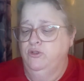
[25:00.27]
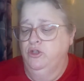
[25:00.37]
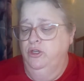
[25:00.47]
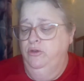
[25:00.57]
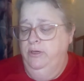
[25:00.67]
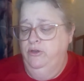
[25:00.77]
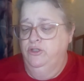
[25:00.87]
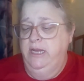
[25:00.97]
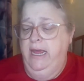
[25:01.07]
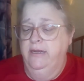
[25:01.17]
sure you
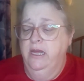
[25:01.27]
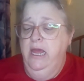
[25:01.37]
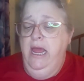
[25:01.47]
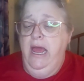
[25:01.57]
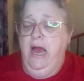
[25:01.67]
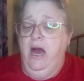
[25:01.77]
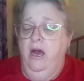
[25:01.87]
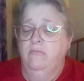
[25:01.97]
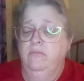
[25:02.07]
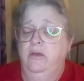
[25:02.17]
understand. Um,